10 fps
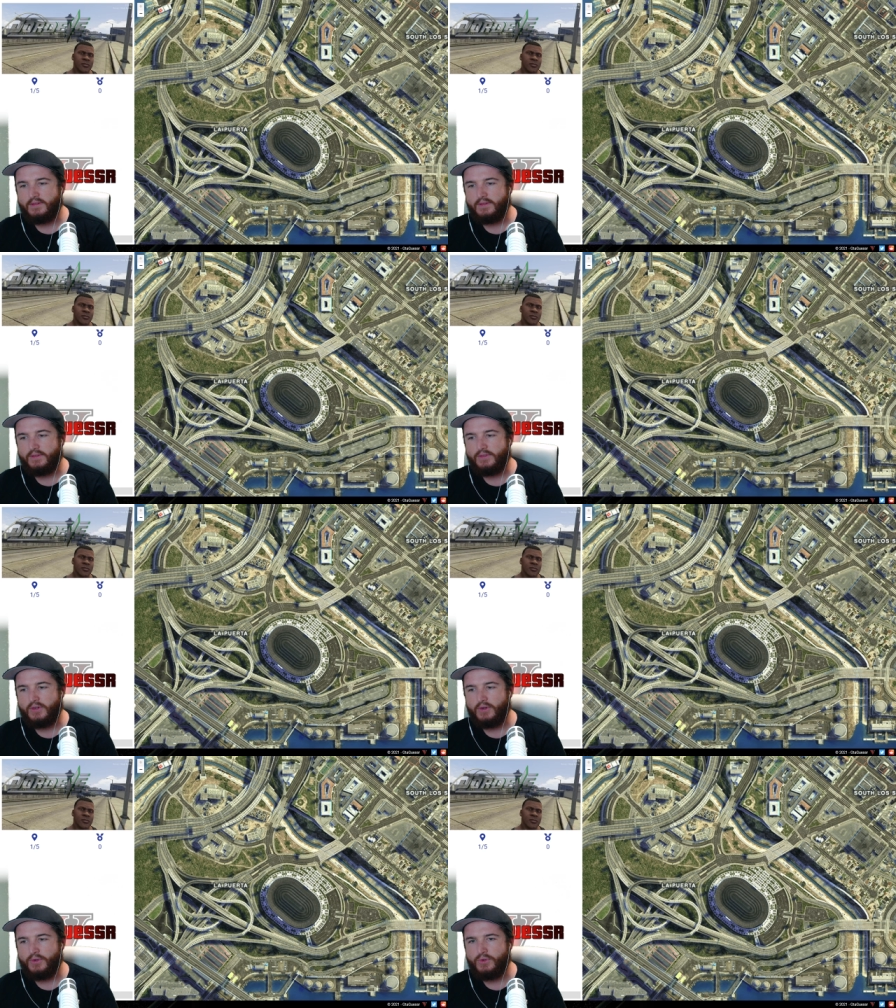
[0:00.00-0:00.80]

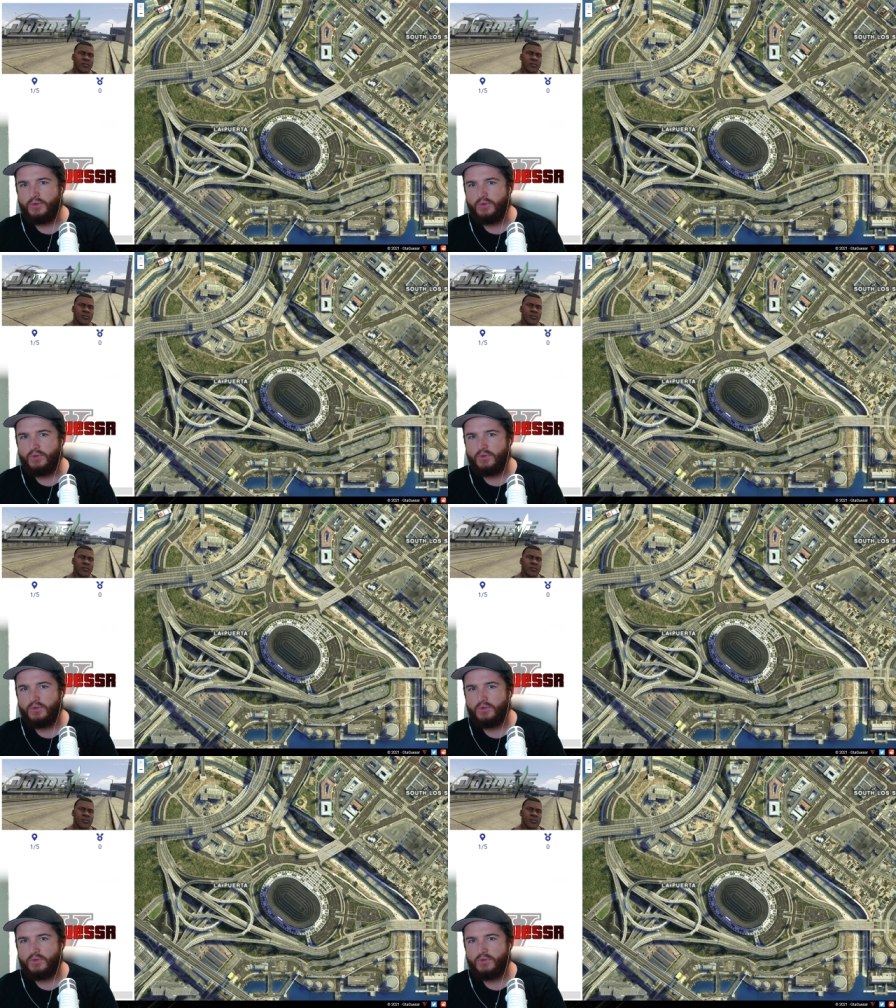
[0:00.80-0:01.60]
So
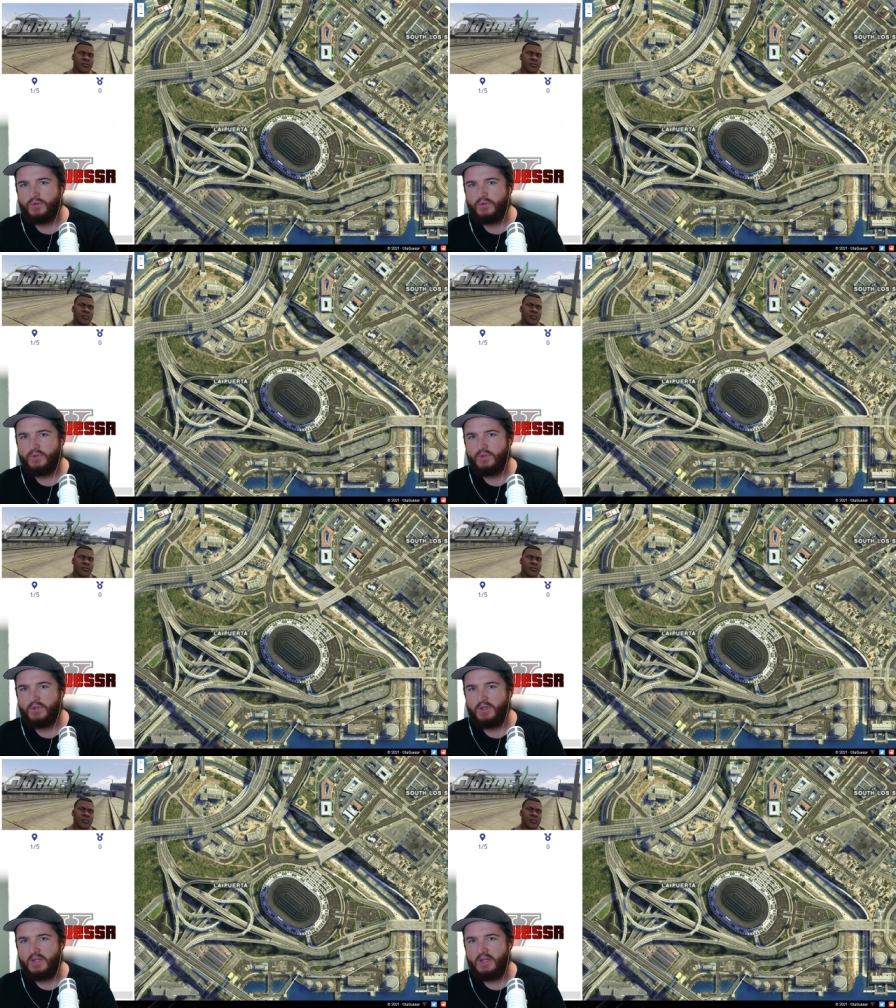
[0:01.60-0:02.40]

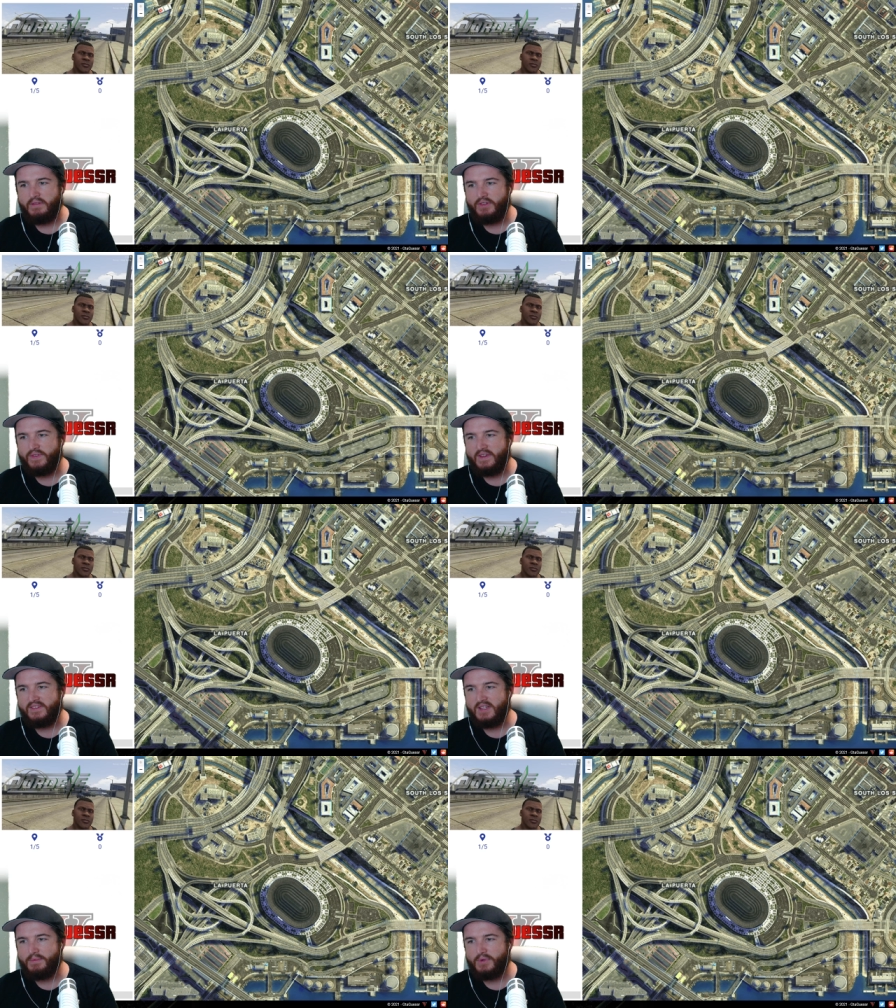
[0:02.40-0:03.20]
if he's facing
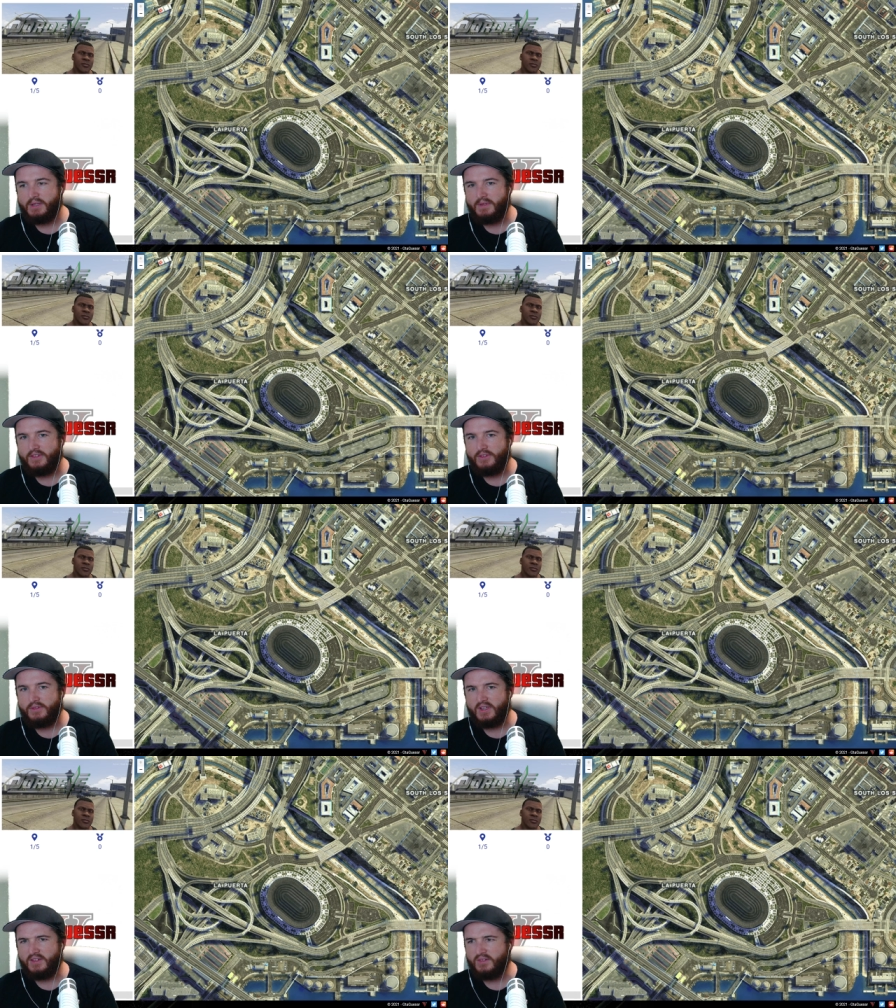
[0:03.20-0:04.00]
the airport, that means it's
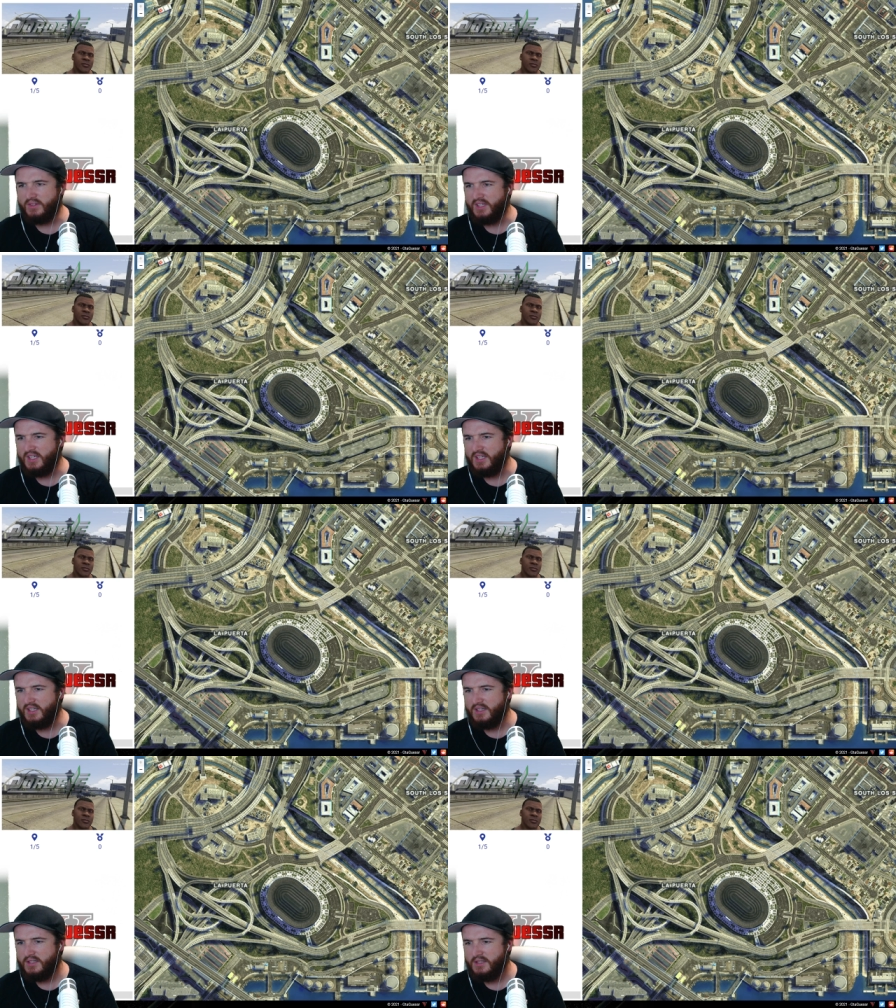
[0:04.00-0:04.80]
like
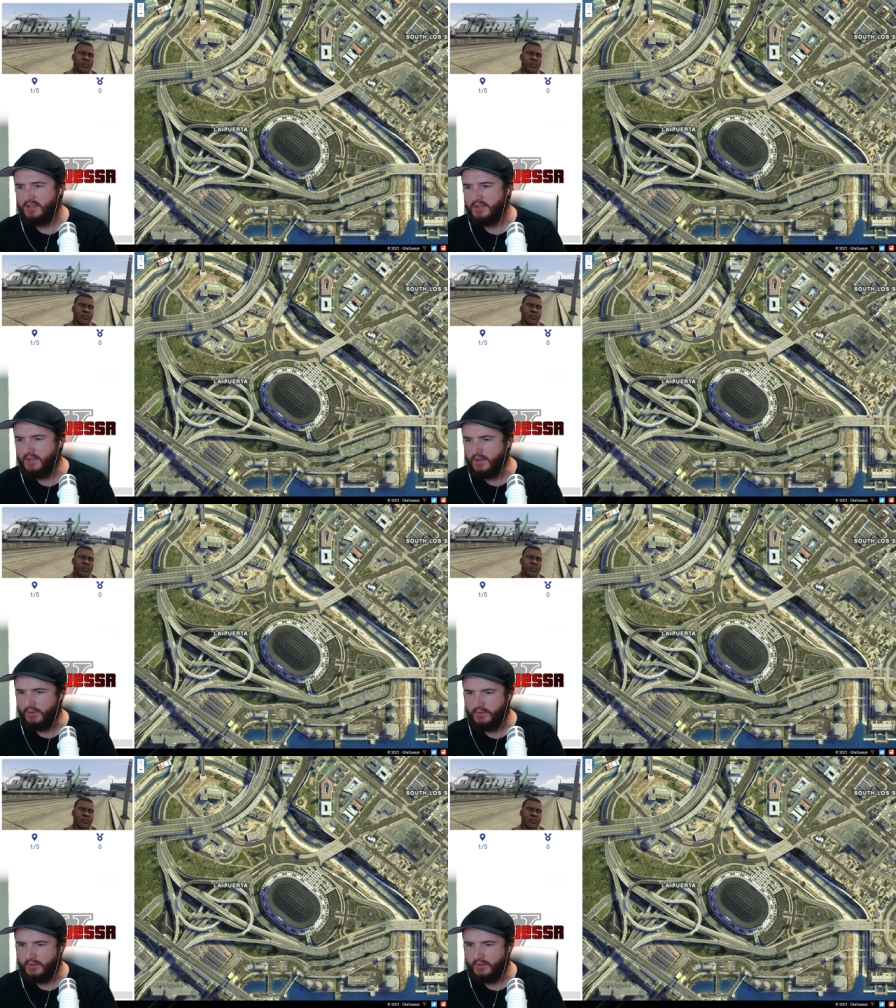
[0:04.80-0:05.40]
here? No.